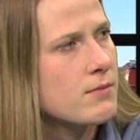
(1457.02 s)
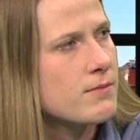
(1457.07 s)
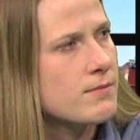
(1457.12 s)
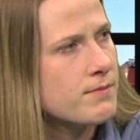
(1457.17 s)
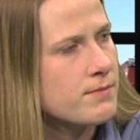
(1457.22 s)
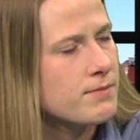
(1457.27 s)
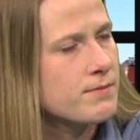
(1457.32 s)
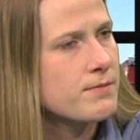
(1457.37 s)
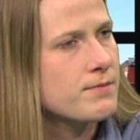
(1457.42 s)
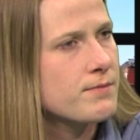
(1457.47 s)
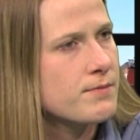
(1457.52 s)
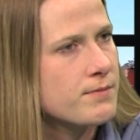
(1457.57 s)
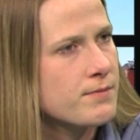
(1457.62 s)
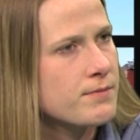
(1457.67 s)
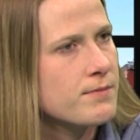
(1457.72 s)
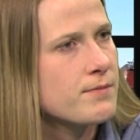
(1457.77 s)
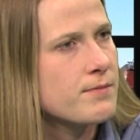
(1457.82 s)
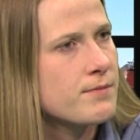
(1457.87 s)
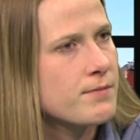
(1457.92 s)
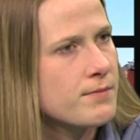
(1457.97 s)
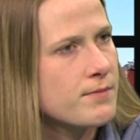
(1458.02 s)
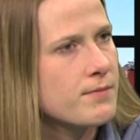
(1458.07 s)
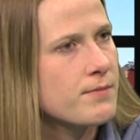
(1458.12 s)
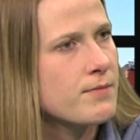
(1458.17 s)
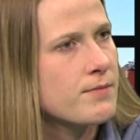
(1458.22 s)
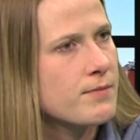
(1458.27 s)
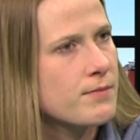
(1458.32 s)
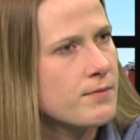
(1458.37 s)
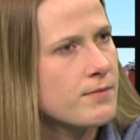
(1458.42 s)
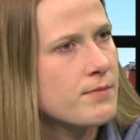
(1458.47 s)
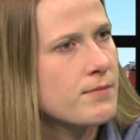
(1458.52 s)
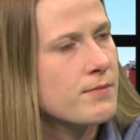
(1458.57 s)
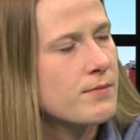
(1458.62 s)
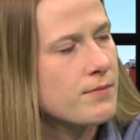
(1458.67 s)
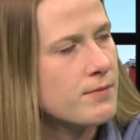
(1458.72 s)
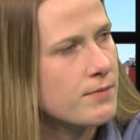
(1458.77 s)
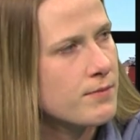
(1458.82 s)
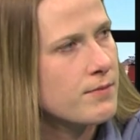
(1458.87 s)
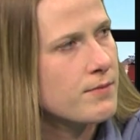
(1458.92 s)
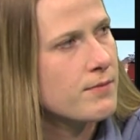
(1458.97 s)

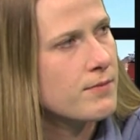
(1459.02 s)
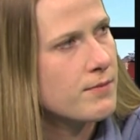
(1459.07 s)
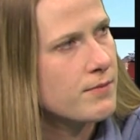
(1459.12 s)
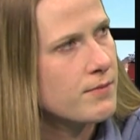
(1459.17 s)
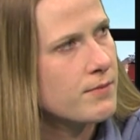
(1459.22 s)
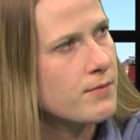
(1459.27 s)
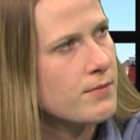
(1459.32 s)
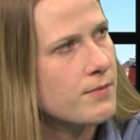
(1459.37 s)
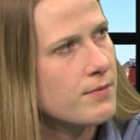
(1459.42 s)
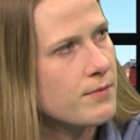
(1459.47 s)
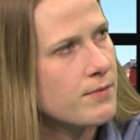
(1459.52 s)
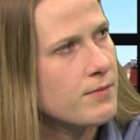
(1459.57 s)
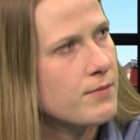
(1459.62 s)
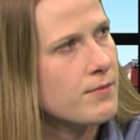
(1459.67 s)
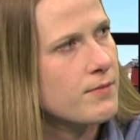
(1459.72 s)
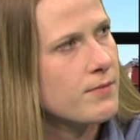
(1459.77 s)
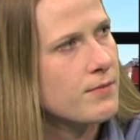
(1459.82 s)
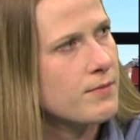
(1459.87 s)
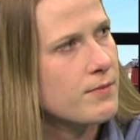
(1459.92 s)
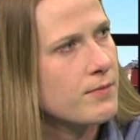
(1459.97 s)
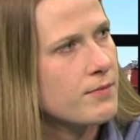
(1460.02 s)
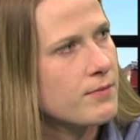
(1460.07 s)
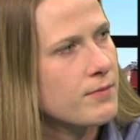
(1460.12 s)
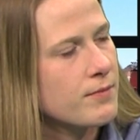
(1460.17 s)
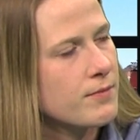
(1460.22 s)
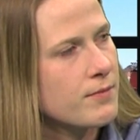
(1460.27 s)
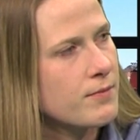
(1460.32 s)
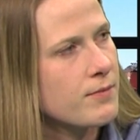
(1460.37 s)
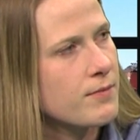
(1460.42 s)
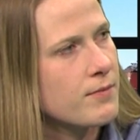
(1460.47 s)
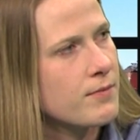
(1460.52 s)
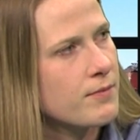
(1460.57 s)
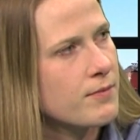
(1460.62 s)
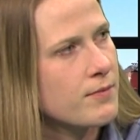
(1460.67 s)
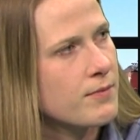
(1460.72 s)
The person shown says nothing.